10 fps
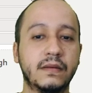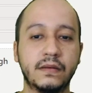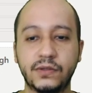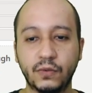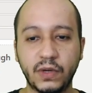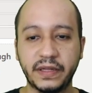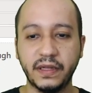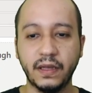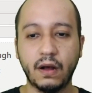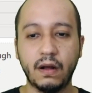You will
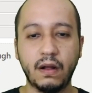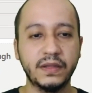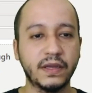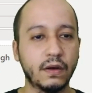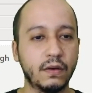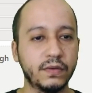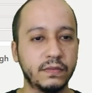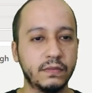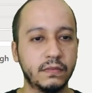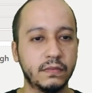see all the code
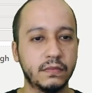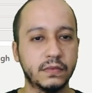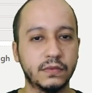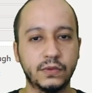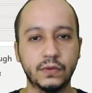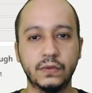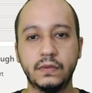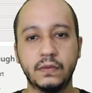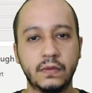to